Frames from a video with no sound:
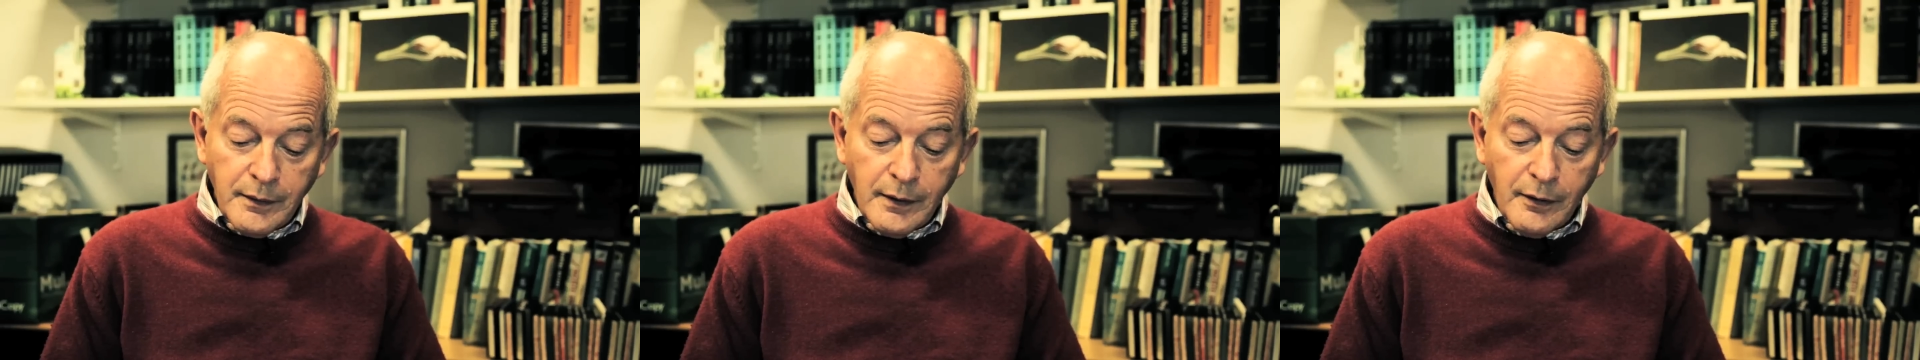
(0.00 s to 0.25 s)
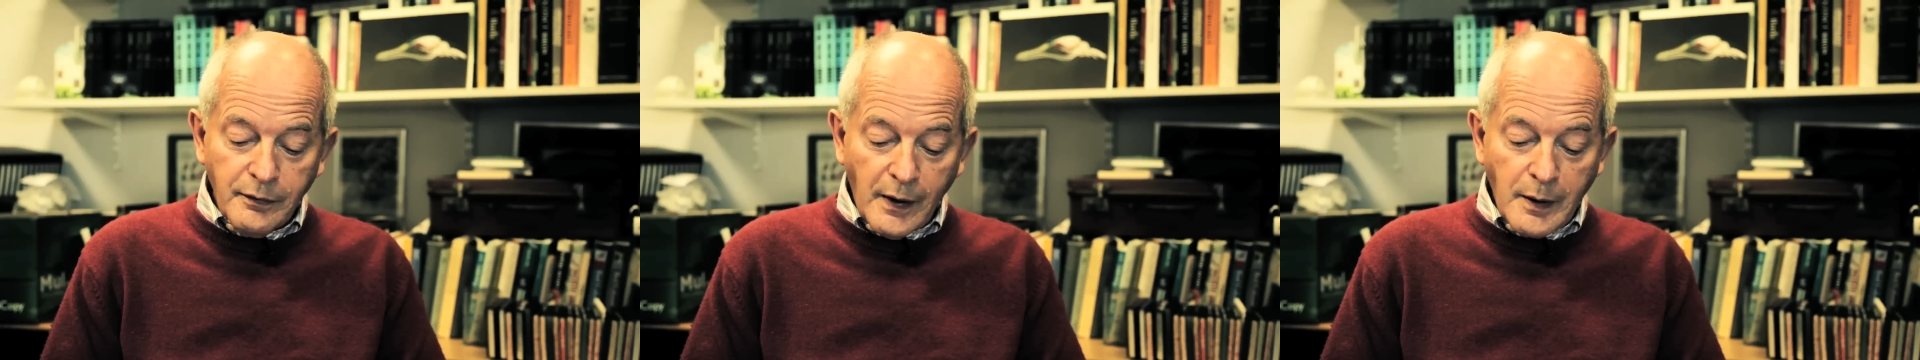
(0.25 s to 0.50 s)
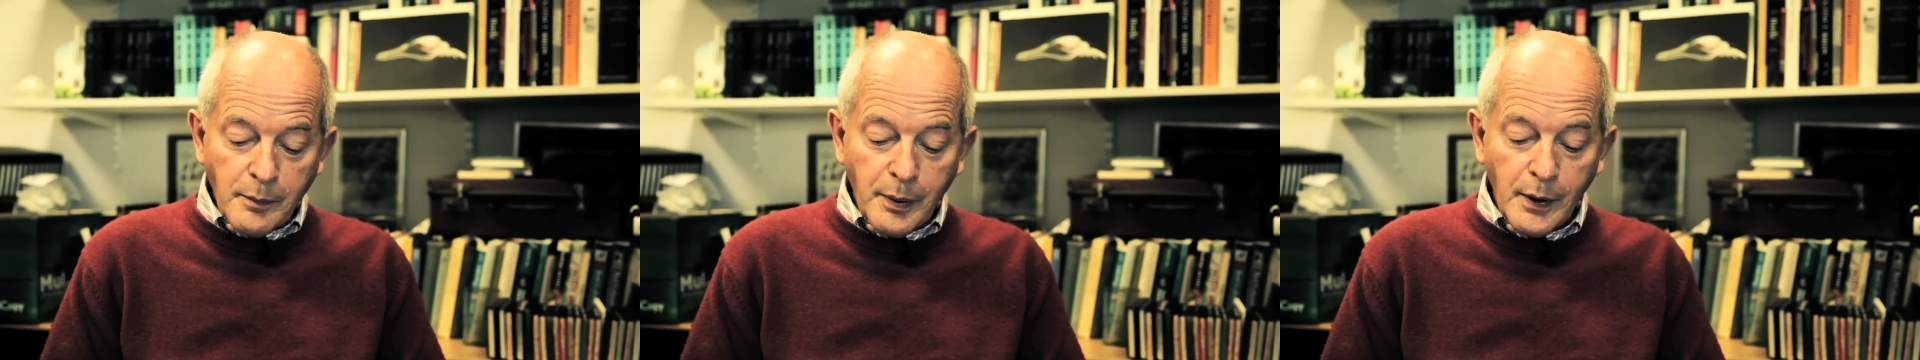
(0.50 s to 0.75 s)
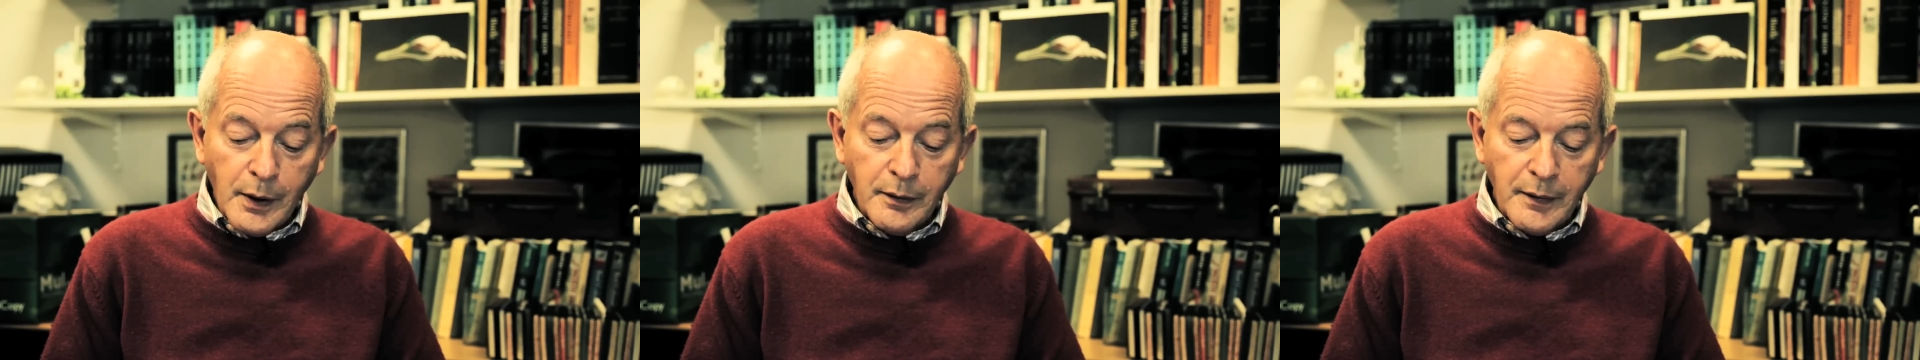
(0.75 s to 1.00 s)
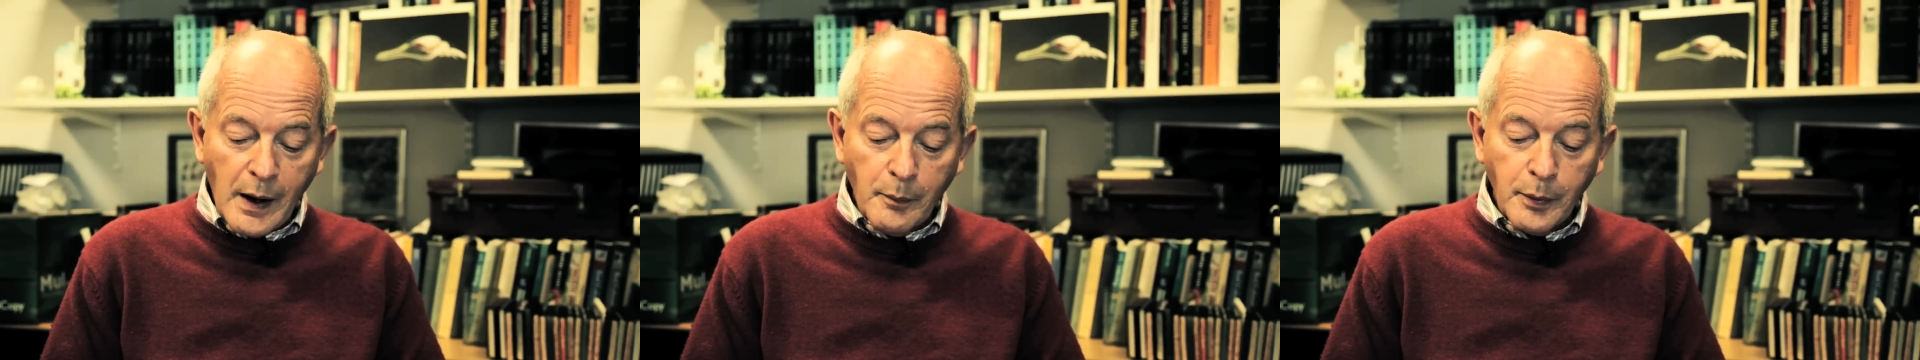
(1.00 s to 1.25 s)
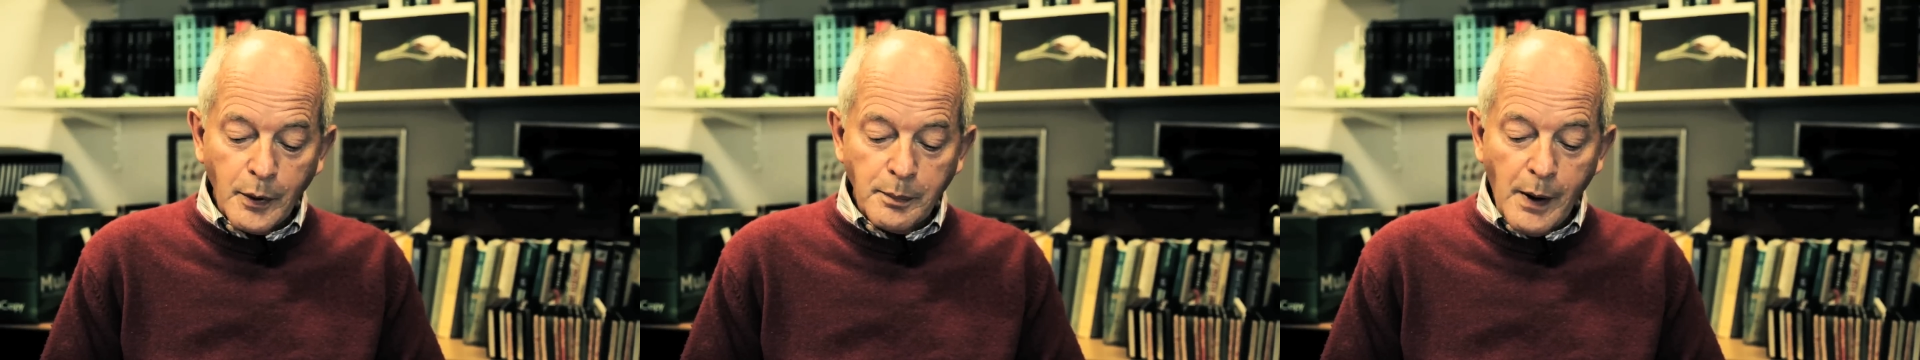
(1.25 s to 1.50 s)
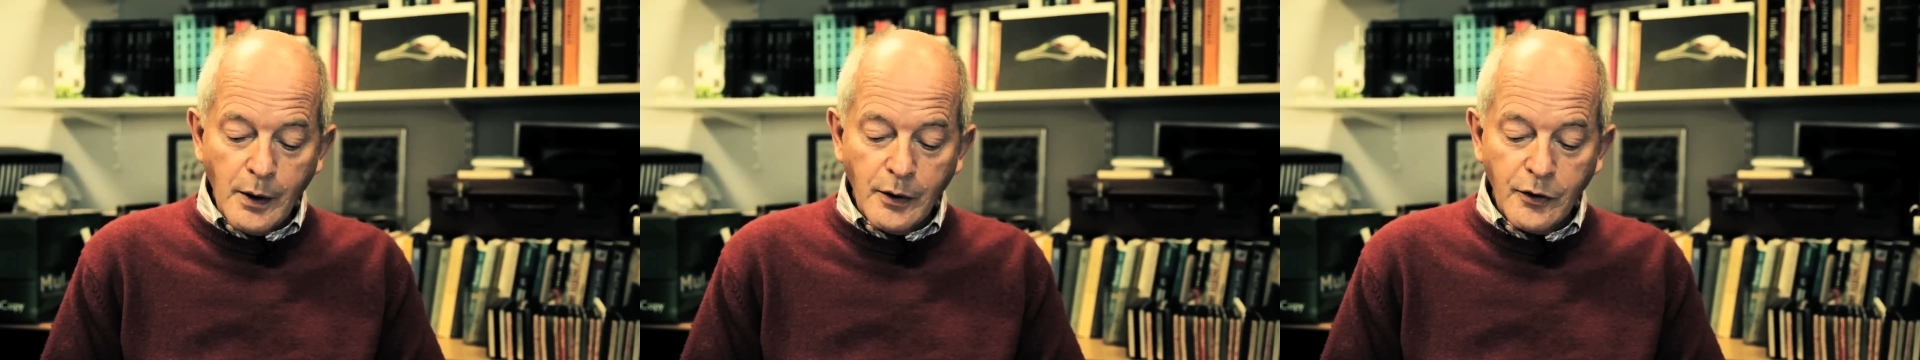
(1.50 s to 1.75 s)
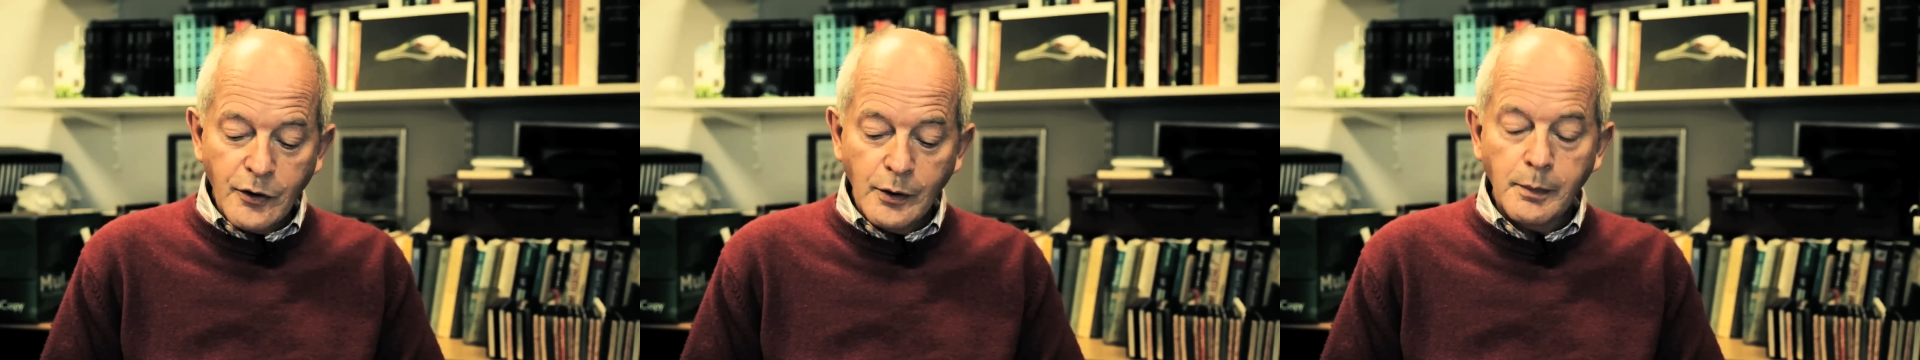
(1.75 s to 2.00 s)
The faint purr of an outboard motor
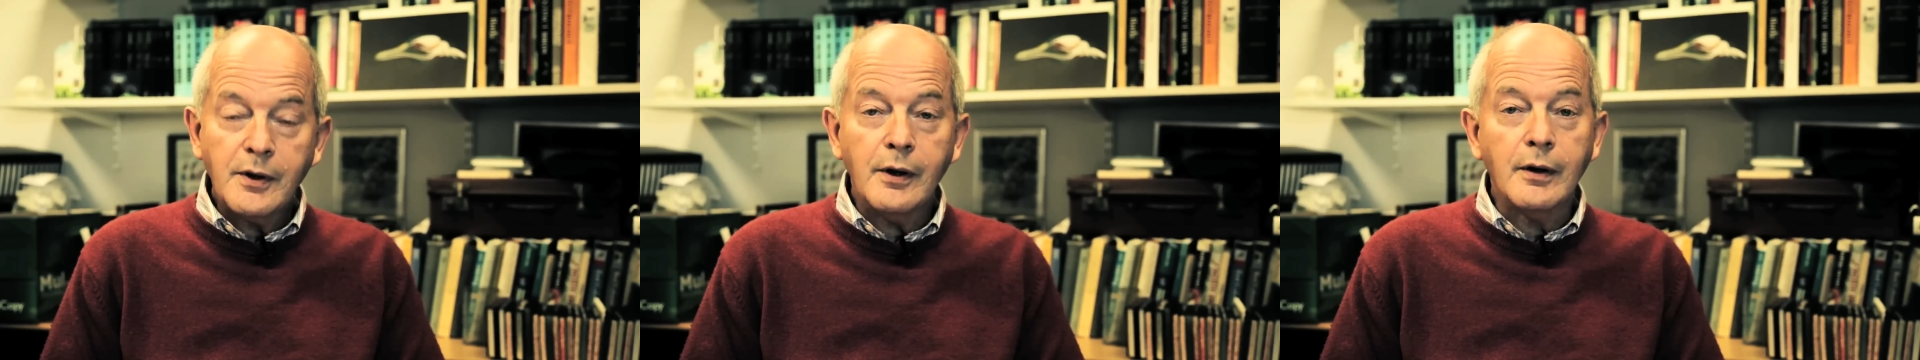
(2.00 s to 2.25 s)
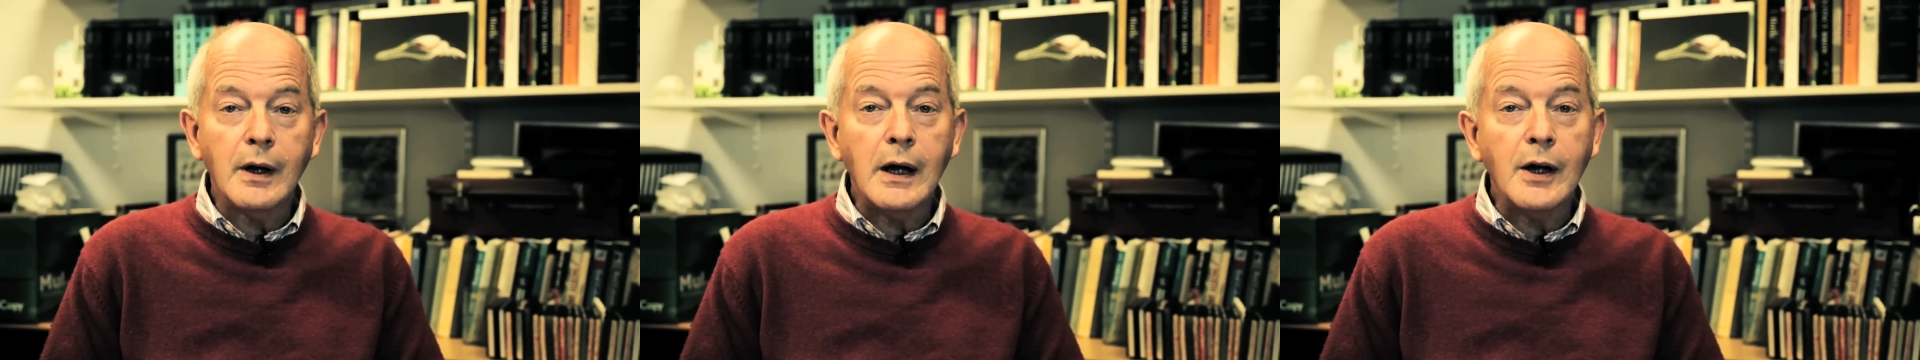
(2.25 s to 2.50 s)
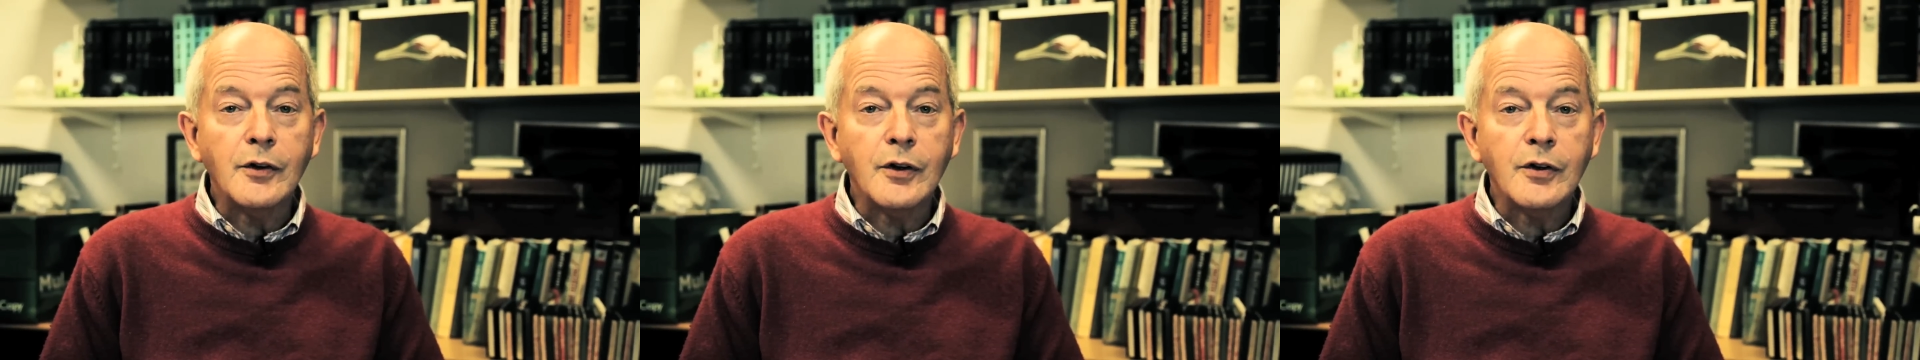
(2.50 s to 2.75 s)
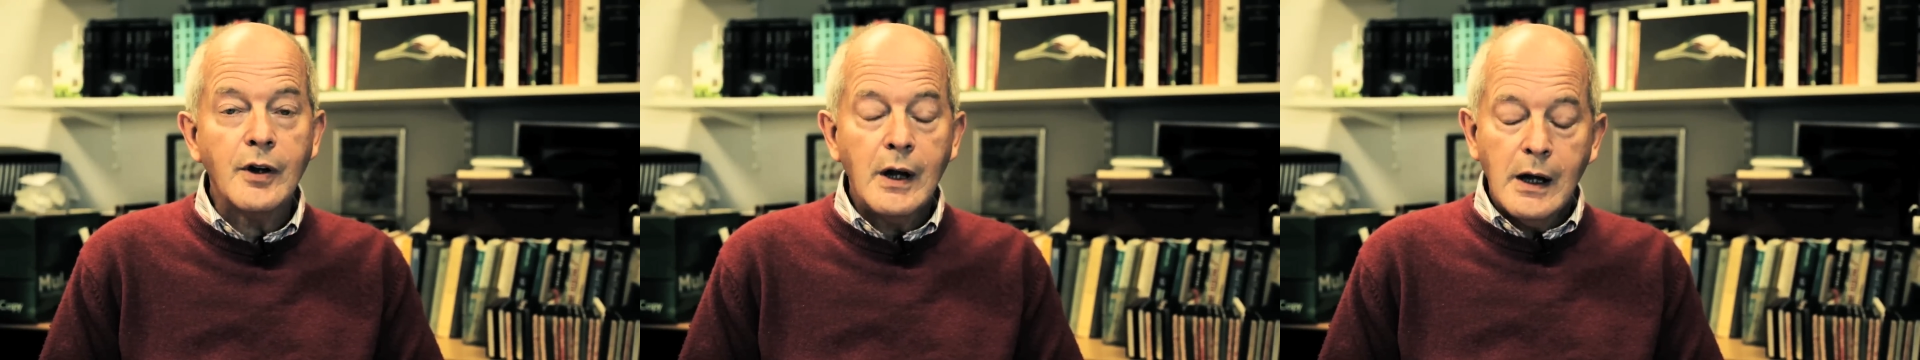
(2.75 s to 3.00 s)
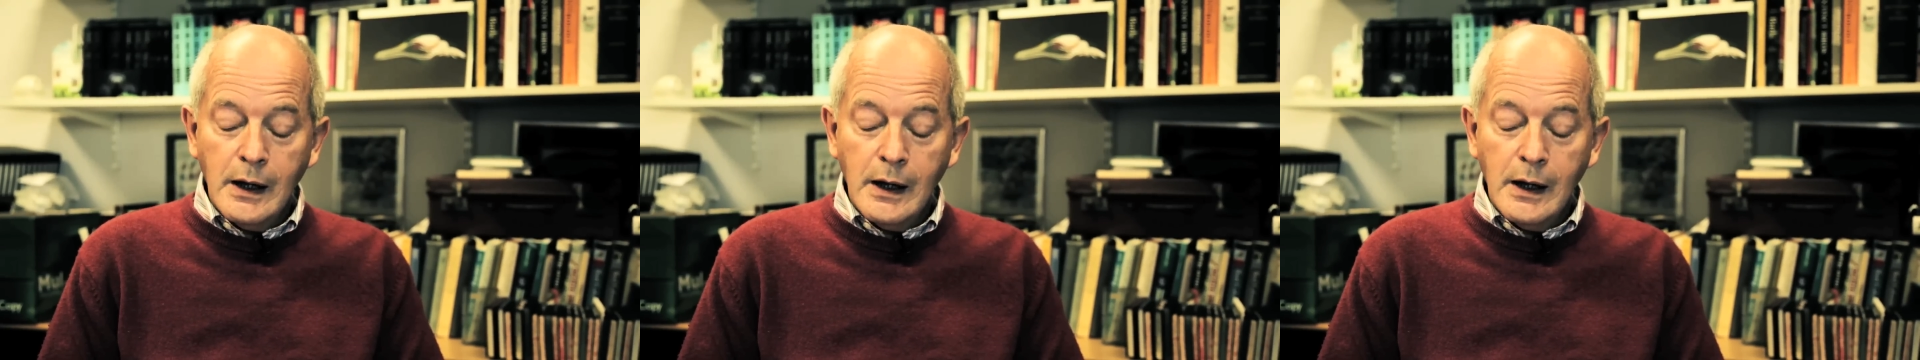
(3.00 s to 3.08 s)
soon materialises